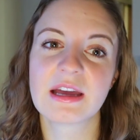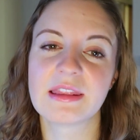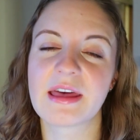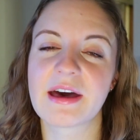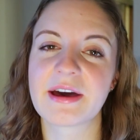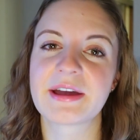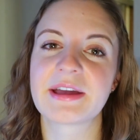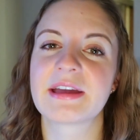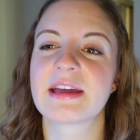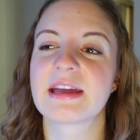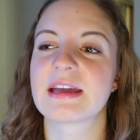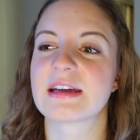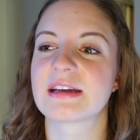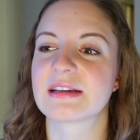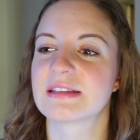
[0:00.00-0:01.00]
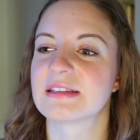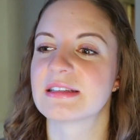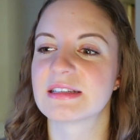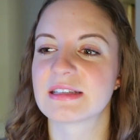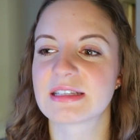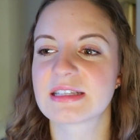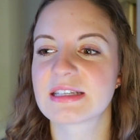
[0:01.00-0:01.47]
and I,
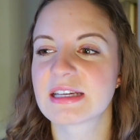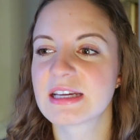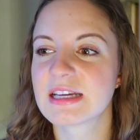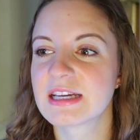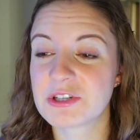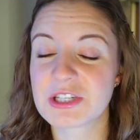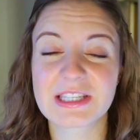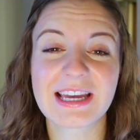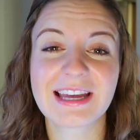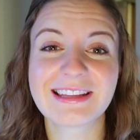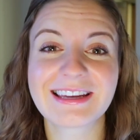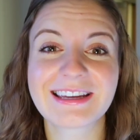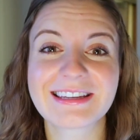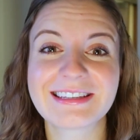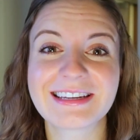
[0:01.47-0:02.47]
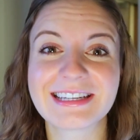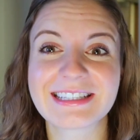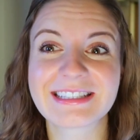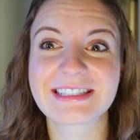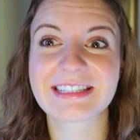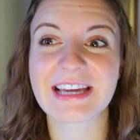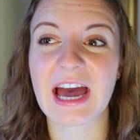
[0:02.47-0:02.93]
and we just had like a
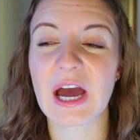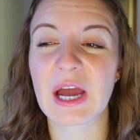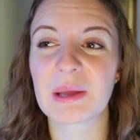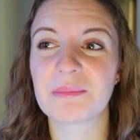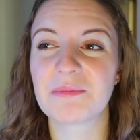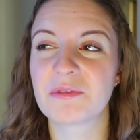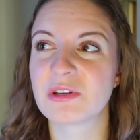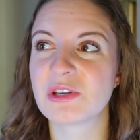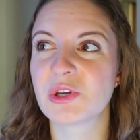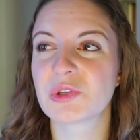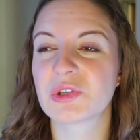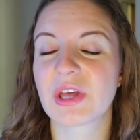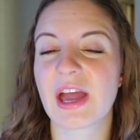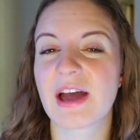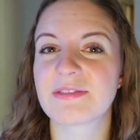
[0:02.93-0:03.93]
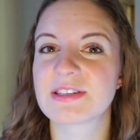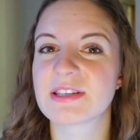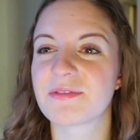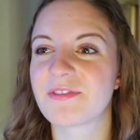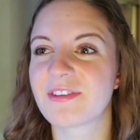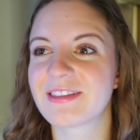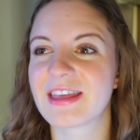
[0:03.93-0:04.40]
nice time. We'd usually have
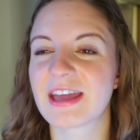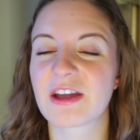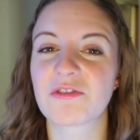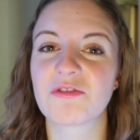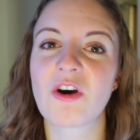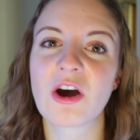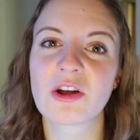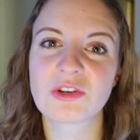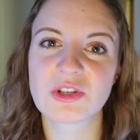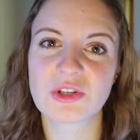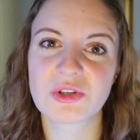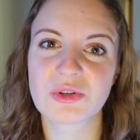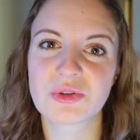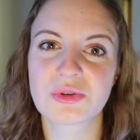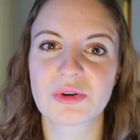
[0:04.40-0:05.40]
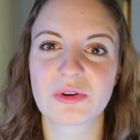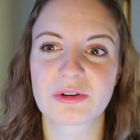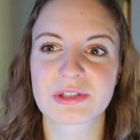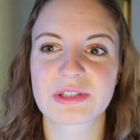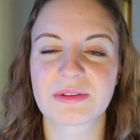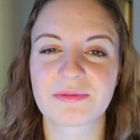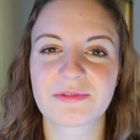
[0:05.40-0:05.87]
something like a fondue
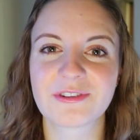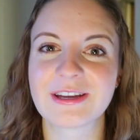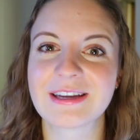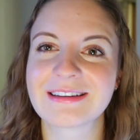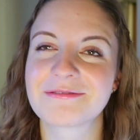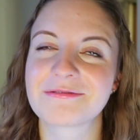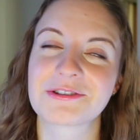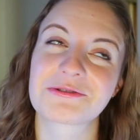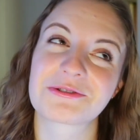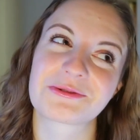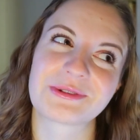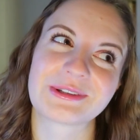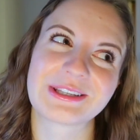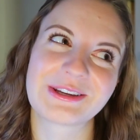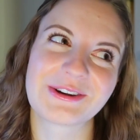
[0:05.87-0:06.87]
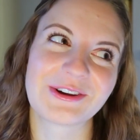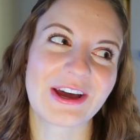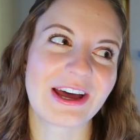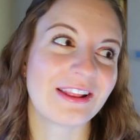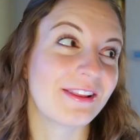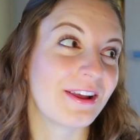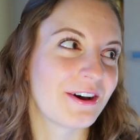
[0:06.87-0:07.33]
or something, which was really good.
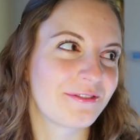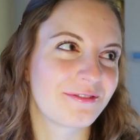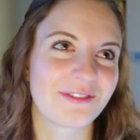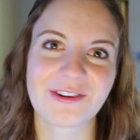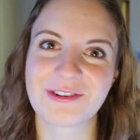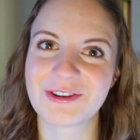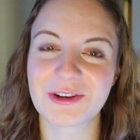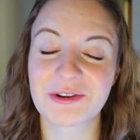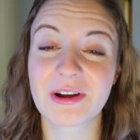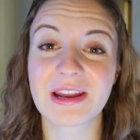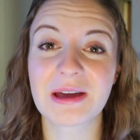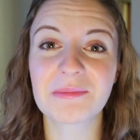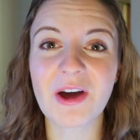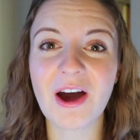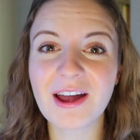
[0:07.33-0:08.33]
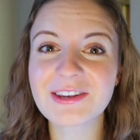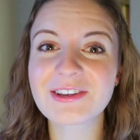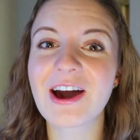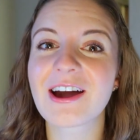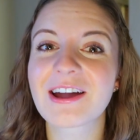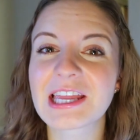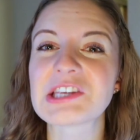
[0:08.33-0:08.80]
I love fondue, and I'm not
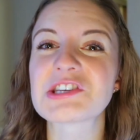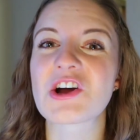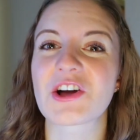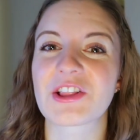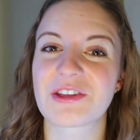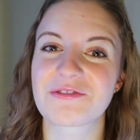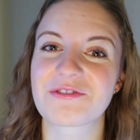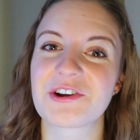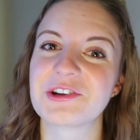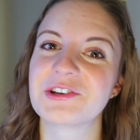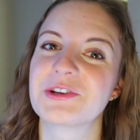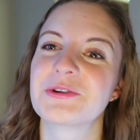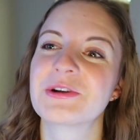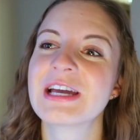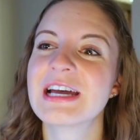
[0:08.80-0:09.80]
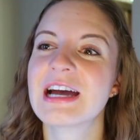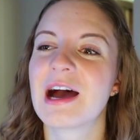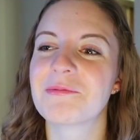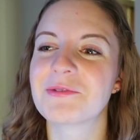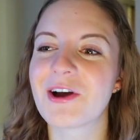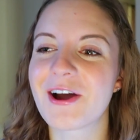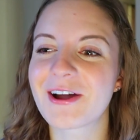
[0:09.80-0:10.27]
talking chocolate fondue.
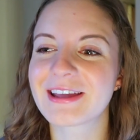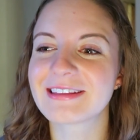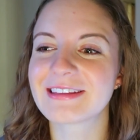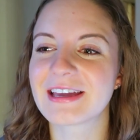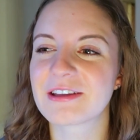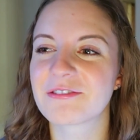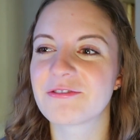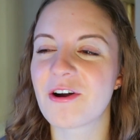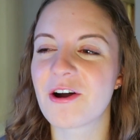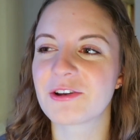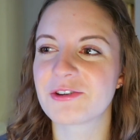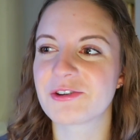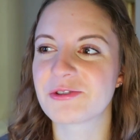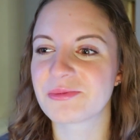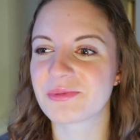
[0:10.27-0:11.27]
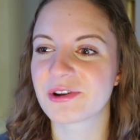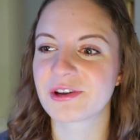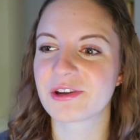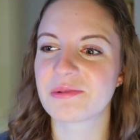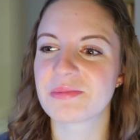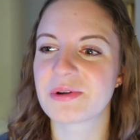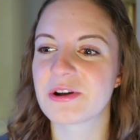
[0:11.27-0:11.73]
I'm talking like fondue where
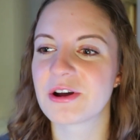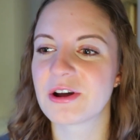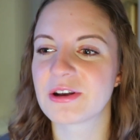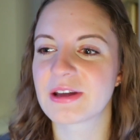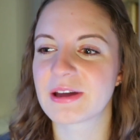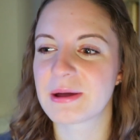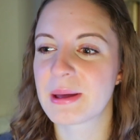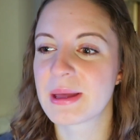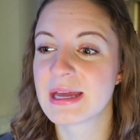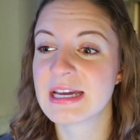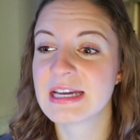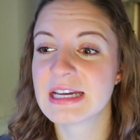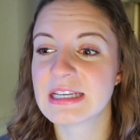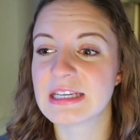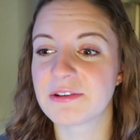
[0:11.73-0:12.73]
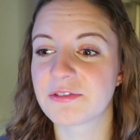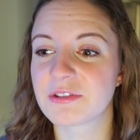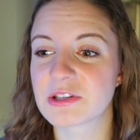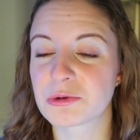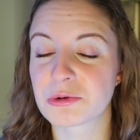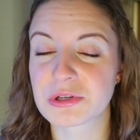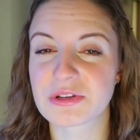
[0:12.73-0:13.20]
you put
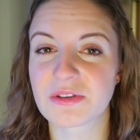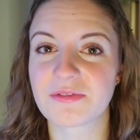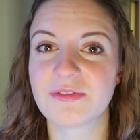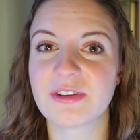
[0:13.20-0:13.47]
different sorts of